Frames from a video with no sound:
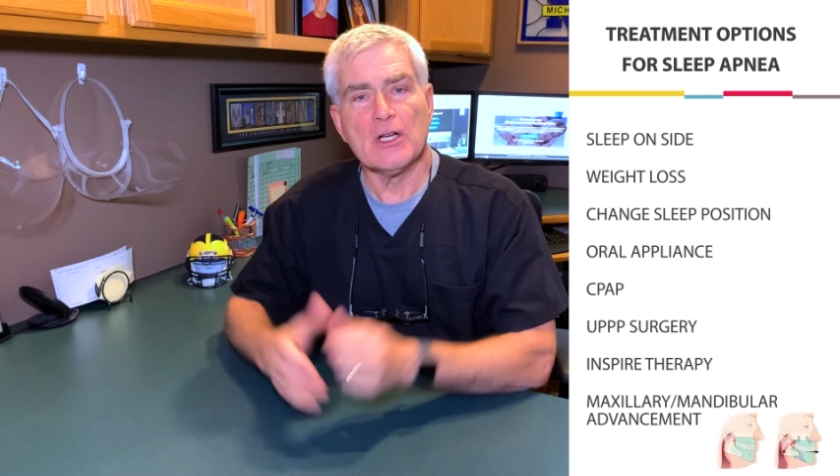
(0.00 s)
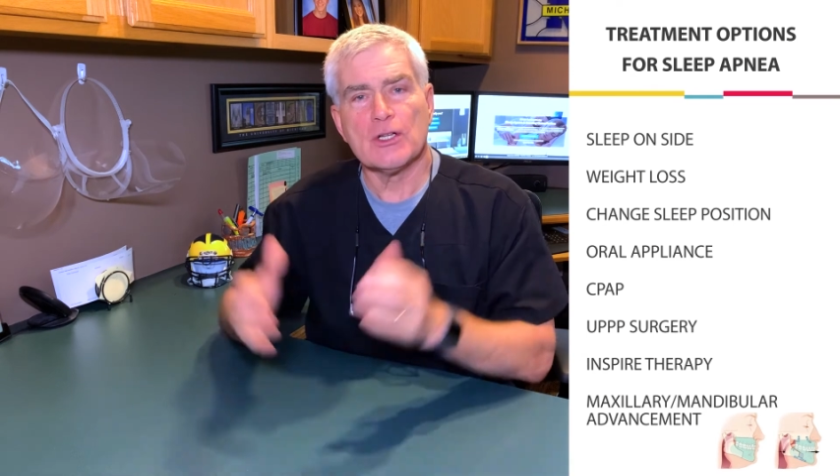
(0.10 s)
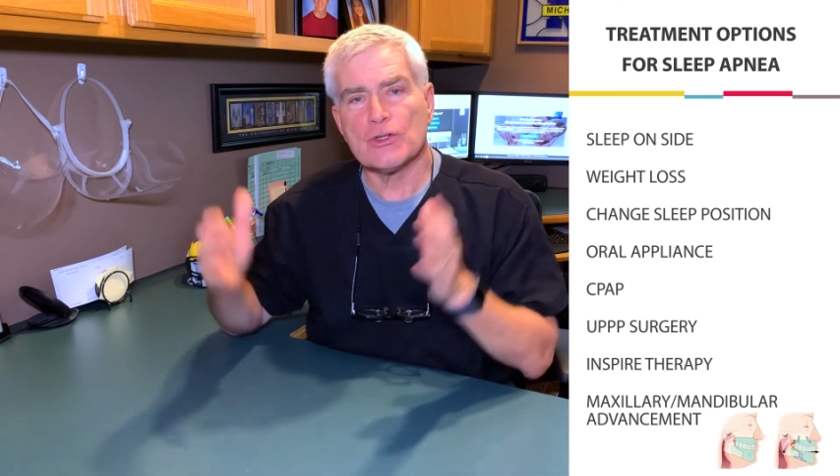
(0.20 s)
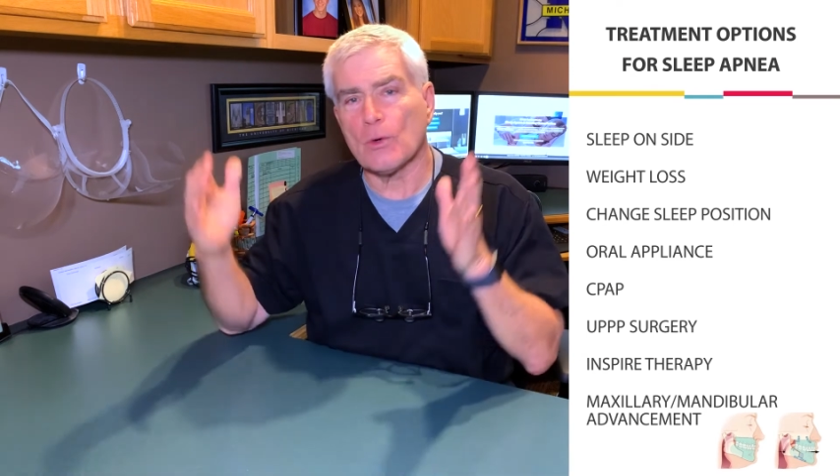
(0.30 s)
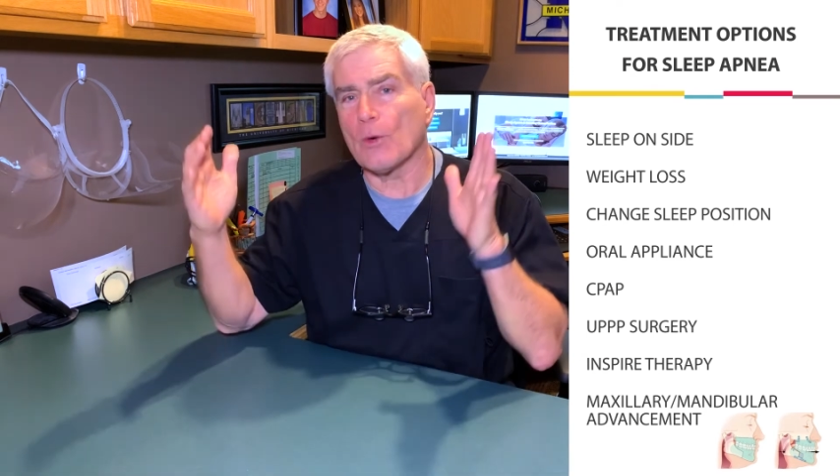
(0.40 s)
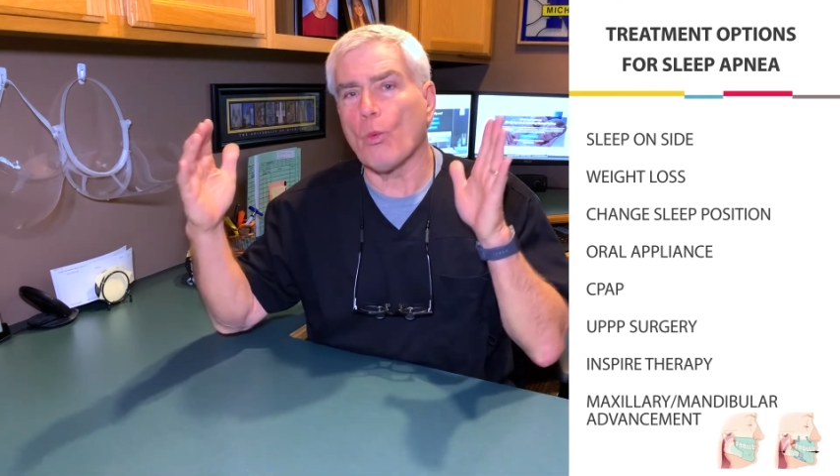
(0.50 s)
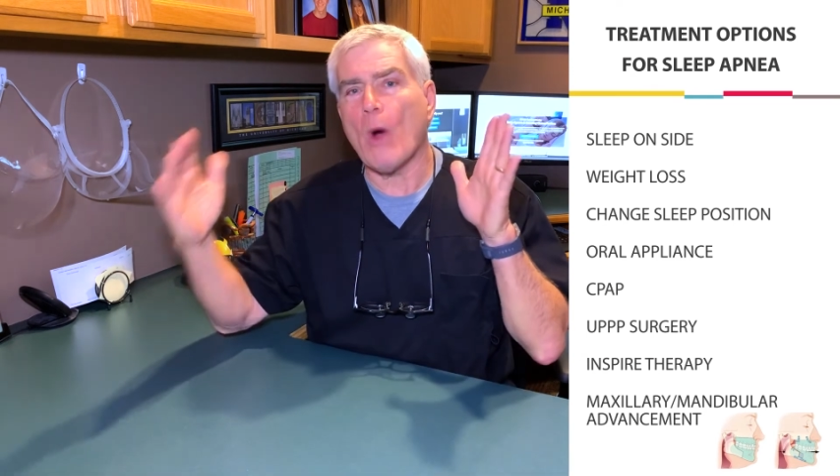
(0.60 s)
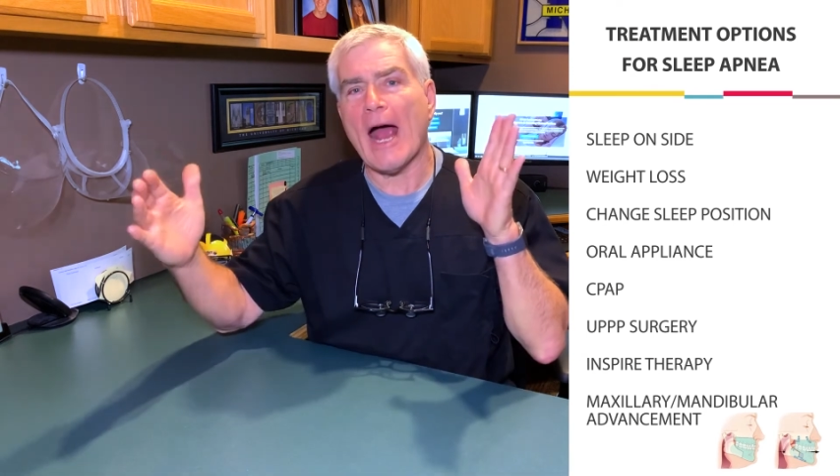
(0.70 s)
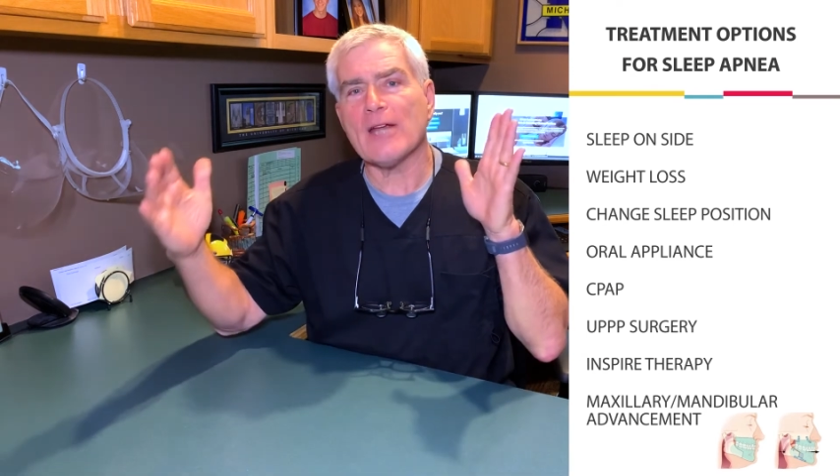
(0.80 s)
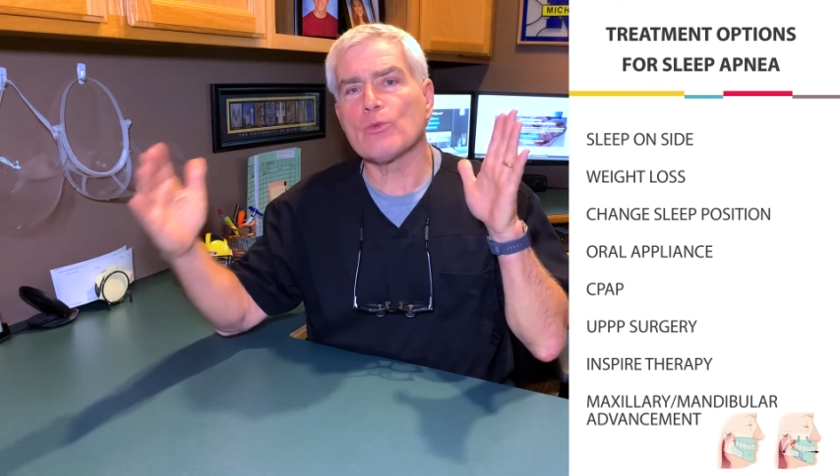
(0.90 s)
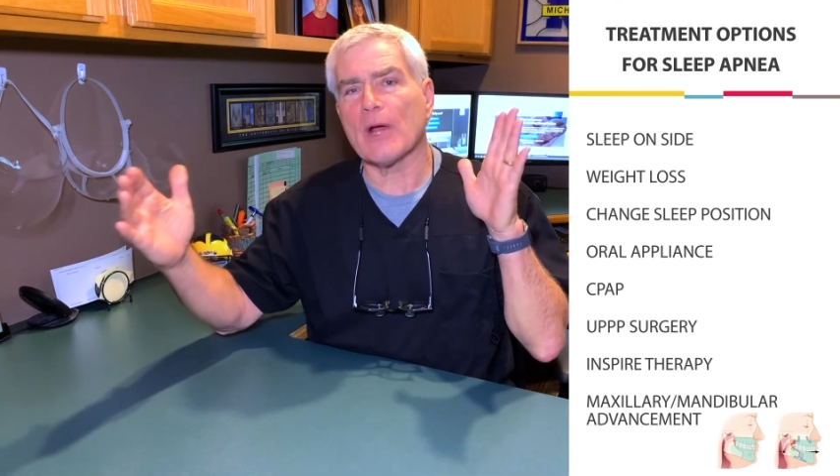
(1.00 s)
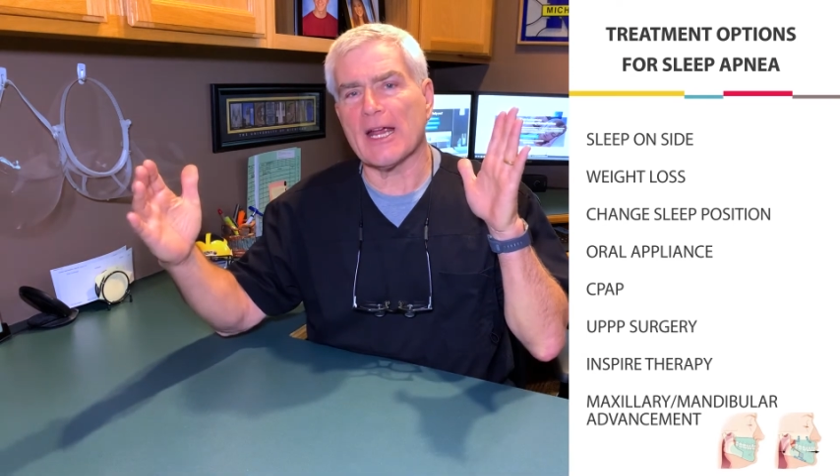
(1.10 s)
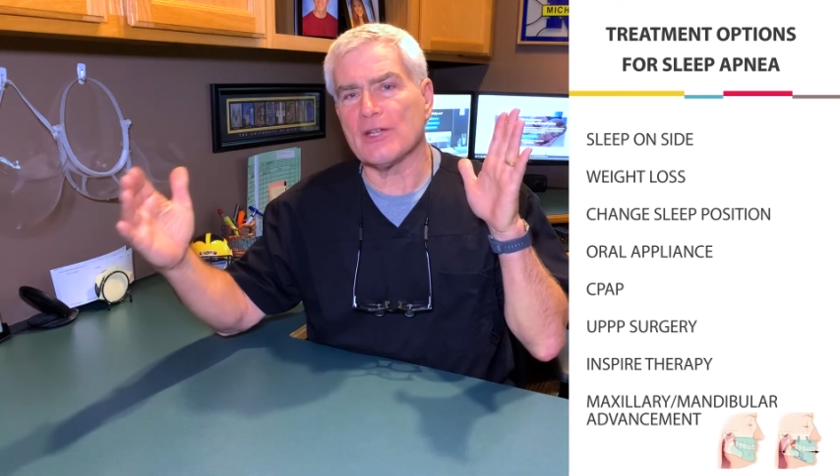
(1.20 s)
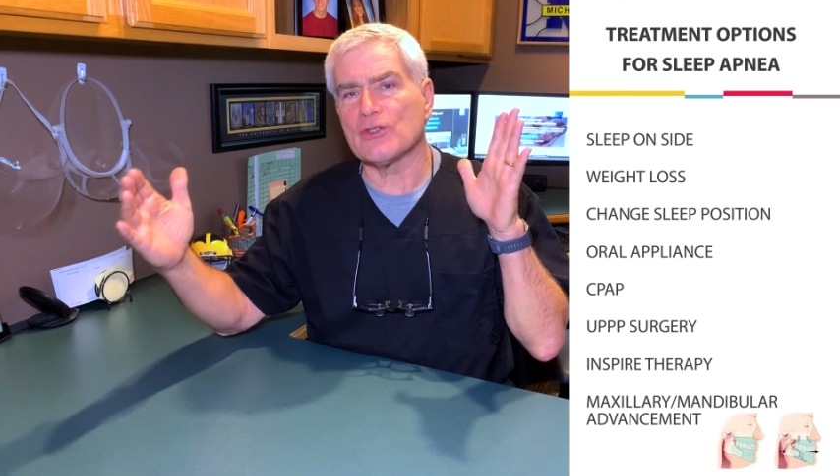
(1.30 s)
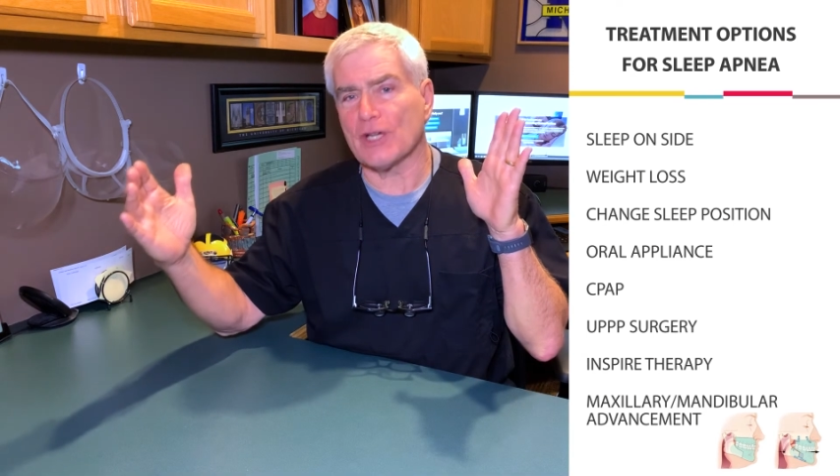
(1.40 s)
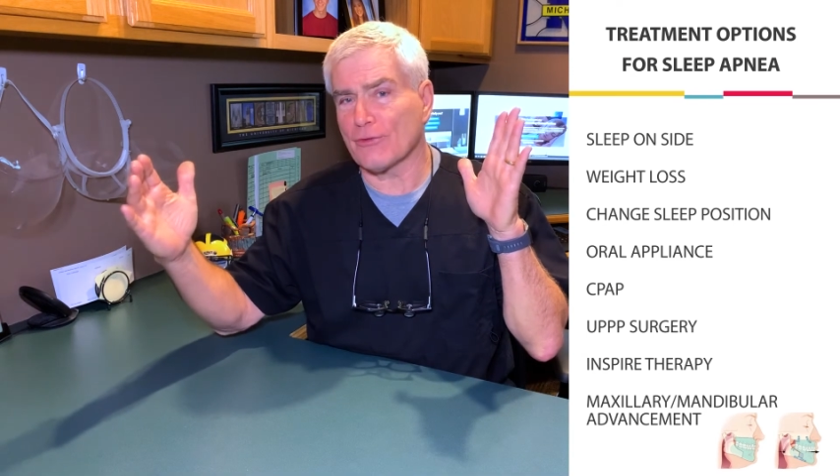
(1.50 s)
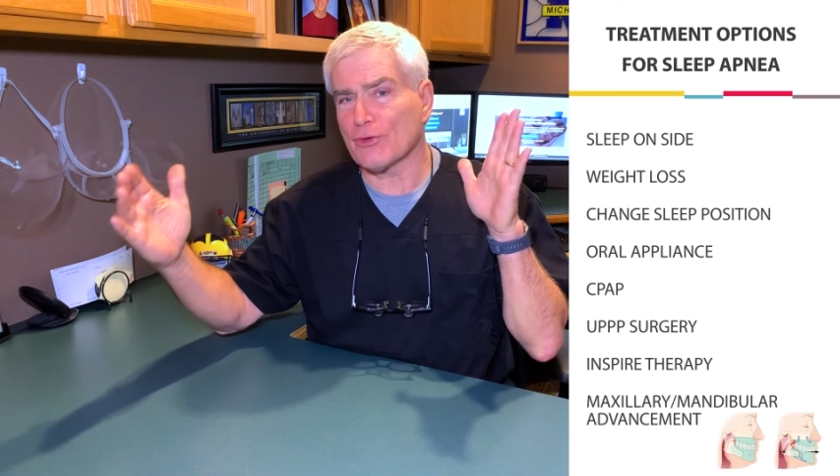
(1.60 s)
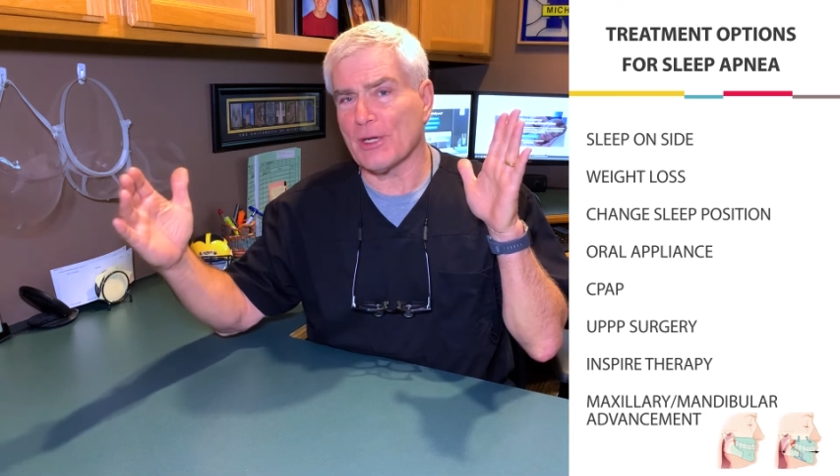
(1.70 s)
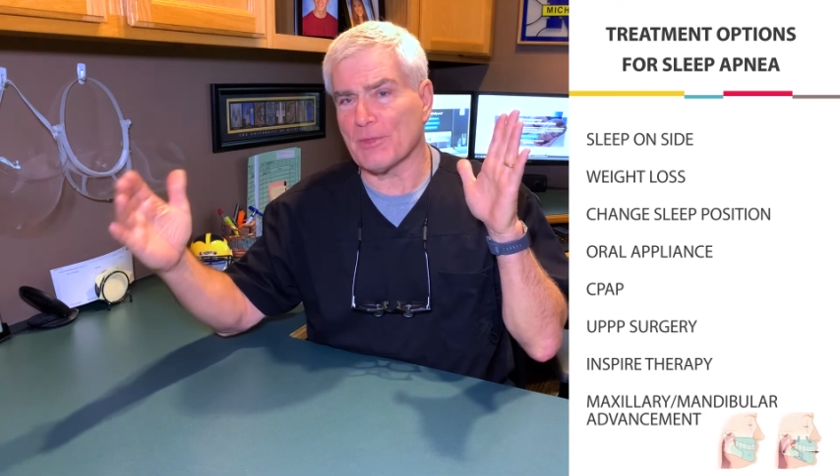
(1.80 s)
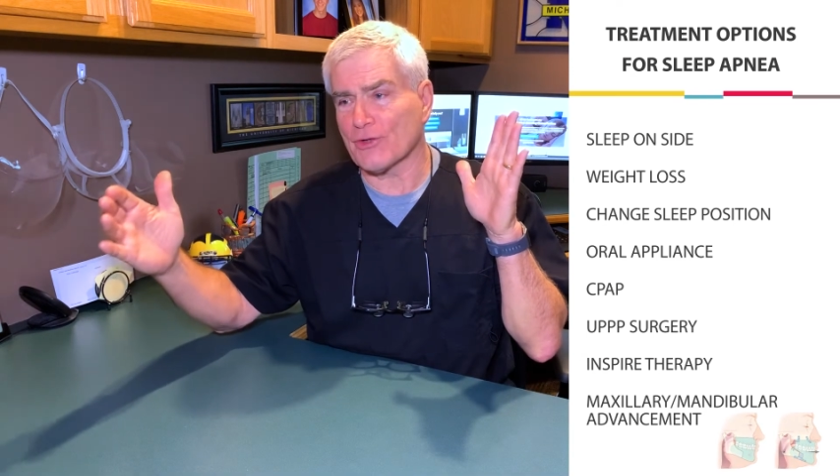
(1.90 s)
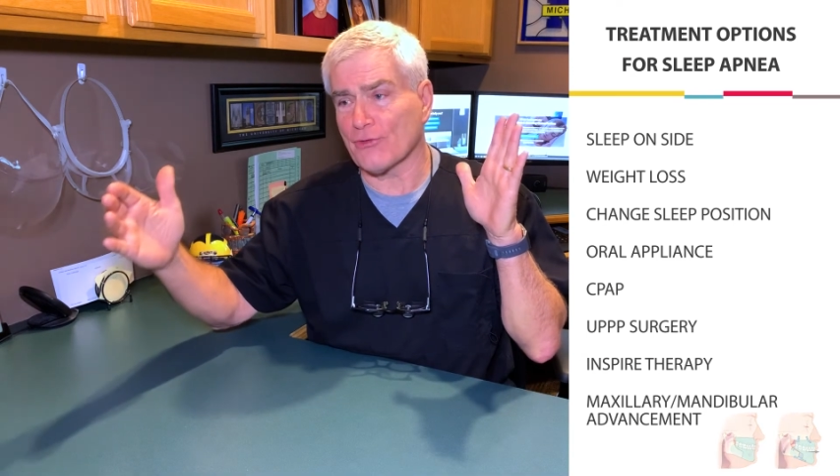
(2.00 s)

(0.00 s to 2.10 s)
So a wide range of treatments